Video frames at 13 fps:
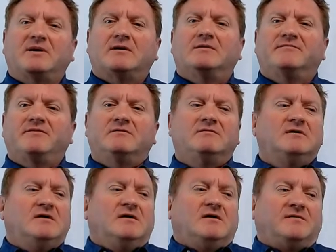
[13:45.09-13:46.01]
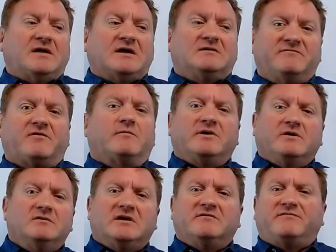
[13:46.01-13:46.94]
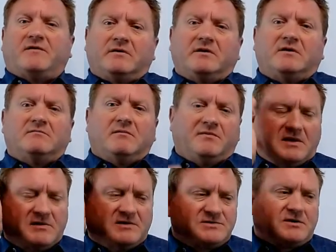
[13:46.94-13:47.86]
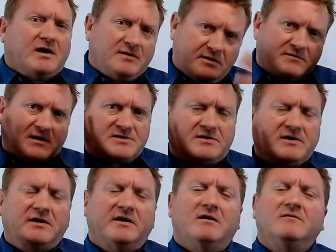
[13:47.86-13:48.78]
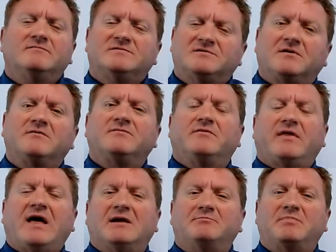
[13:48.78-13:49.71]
And if you, they lean forward, you lean forward, you, they touch your head, you touch your head, you know, so don't do that.